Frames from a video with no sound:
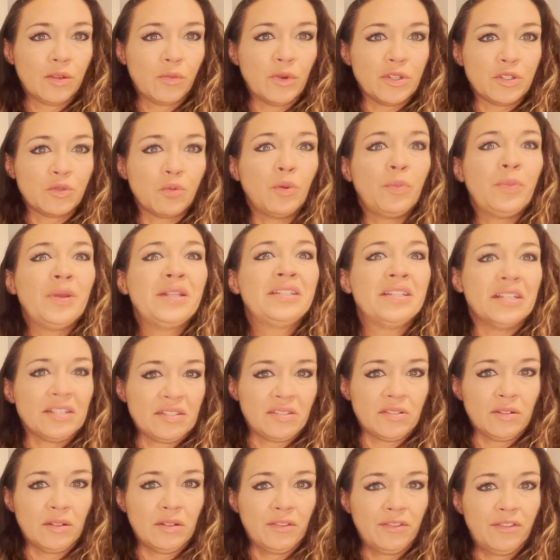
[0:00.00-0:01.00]
The wrist would be
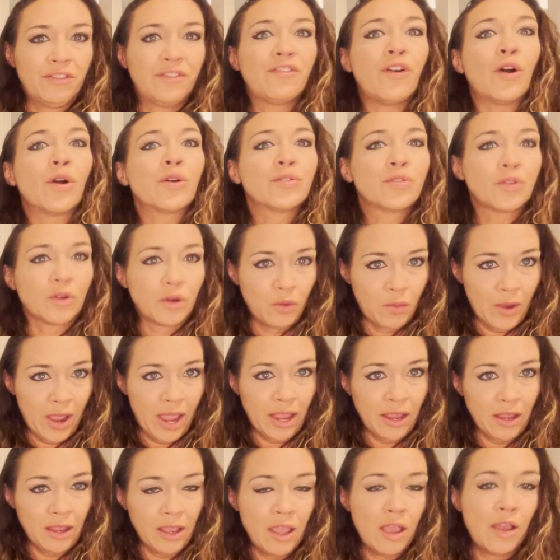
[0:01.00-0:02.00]
distal, farther away
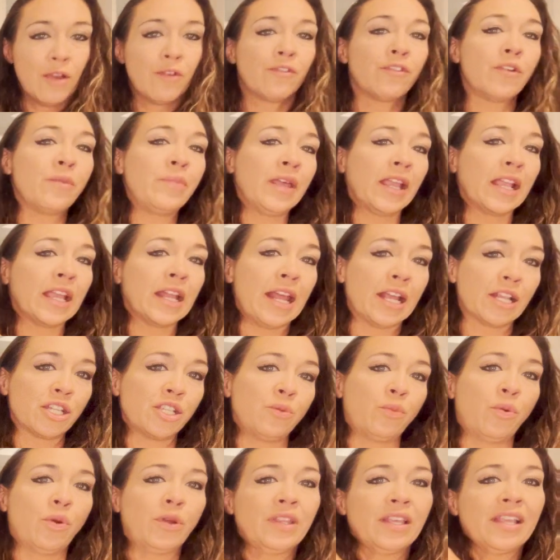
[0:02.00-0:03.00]
from the
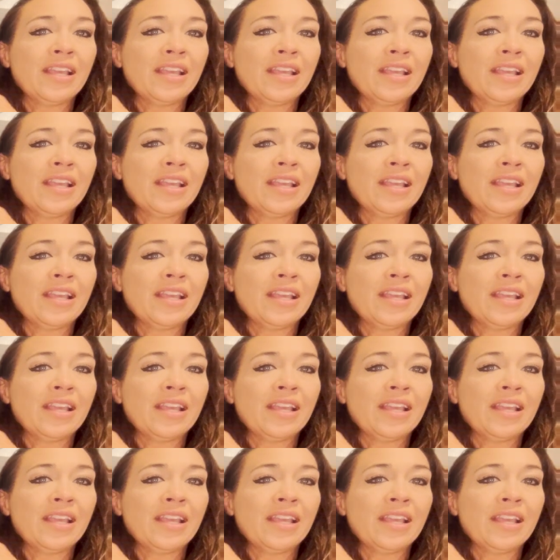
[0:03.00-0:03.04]
connection point.